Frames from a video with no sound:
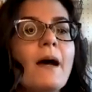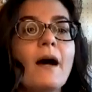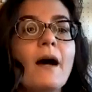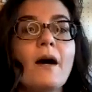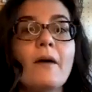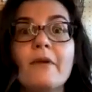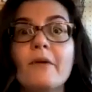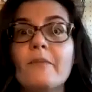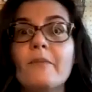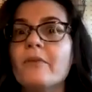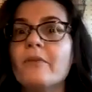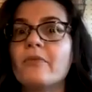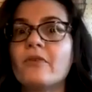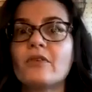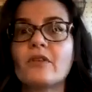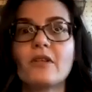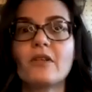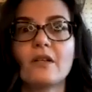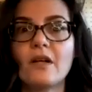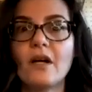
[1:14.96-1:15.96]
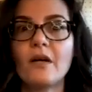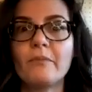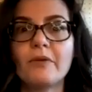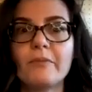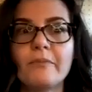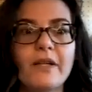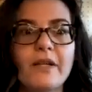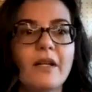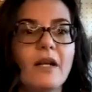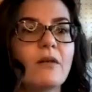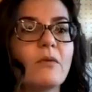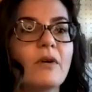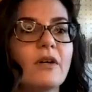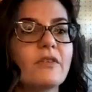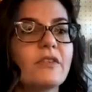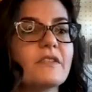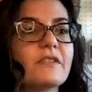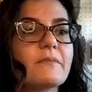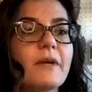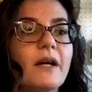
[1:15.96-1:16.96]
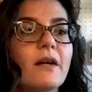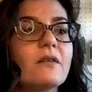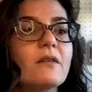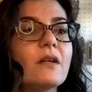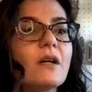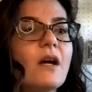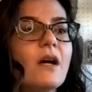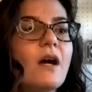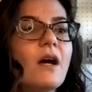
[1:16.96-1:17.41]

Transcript: And people are going to compliment how well you smell.